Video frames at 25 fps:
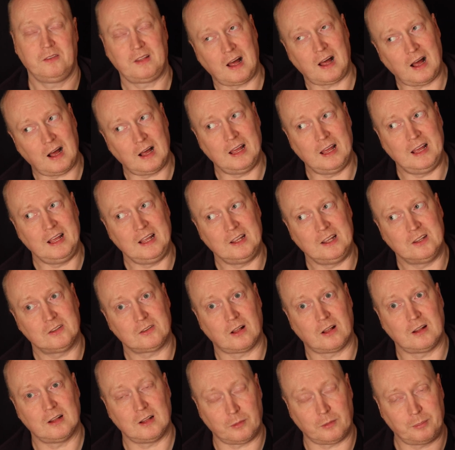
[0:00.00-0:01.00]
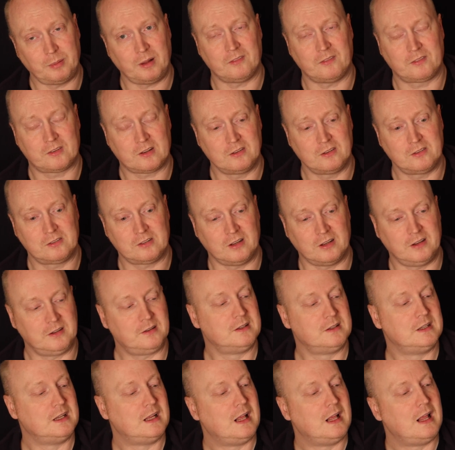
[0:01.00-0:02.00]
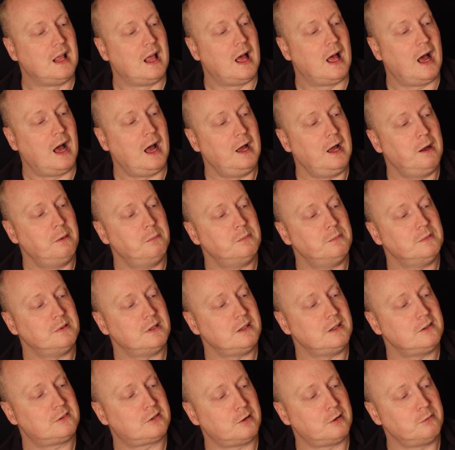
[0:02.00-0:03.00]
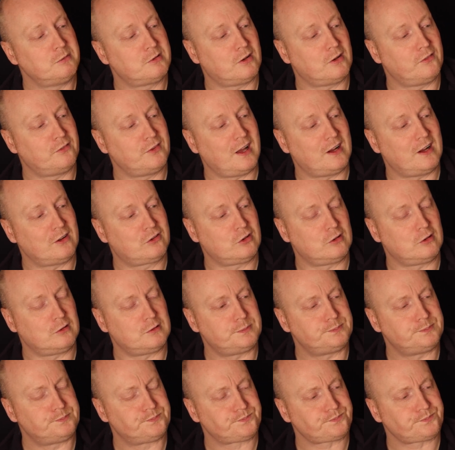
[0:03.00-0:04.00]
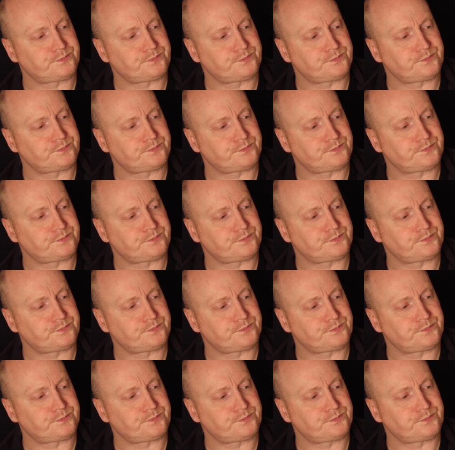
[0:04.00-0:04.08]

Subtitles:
that is a little bit of concern. In terms of the actual